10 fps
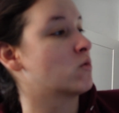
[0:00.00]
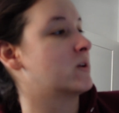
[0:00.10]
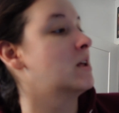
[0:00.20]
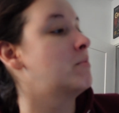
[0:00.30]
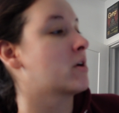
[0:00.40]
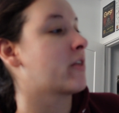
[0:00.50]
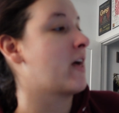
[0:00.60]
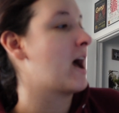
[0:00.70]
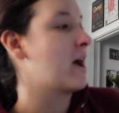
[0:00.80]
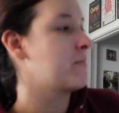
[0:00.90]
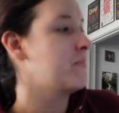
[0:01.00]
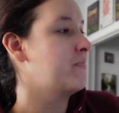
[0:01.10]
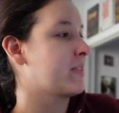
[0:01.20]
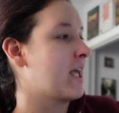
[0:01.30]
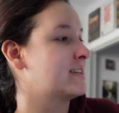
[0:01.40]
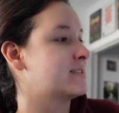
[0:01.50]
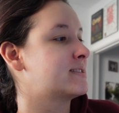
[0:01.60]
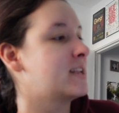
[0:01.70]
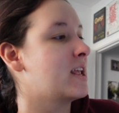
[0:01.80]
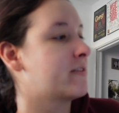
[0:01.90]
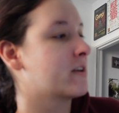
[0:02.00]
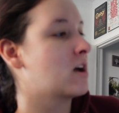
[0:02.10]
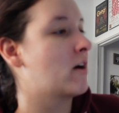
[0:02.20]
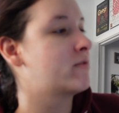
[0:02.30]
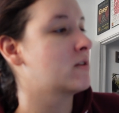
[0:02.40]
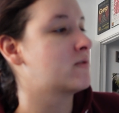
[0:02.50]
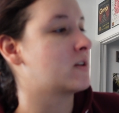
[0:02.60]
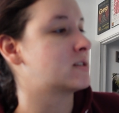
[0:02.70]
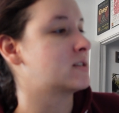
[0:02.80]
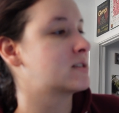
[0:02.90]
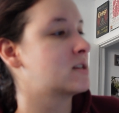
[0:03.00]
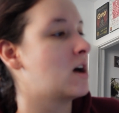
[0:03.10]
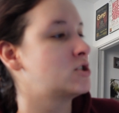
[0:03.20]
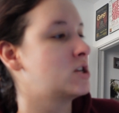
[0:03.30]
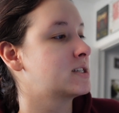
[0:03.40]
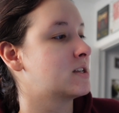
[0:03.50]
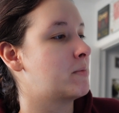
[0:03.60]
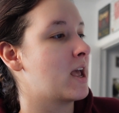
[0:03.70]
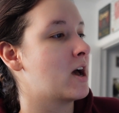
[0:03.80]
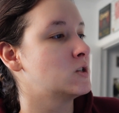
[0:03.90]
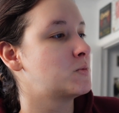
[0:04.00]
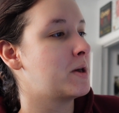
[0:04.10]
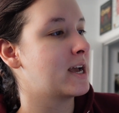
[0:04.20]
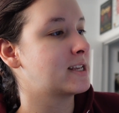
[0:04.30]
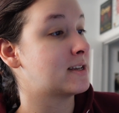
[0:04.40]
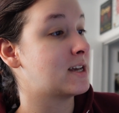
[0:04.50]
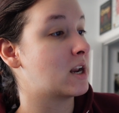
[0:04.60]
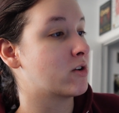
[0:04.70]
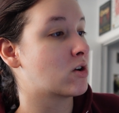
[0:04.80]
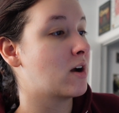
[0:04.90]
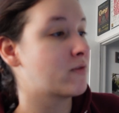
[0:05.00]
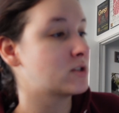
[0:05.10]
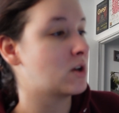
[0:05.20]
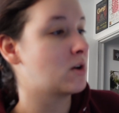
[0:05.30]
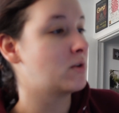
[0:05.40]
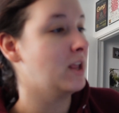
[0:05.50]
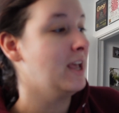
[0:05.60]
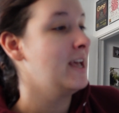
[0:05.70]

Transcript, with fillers: Read a book that has a city on the cover, feels nostalgic, somebody else picked, is out of your comfort zone,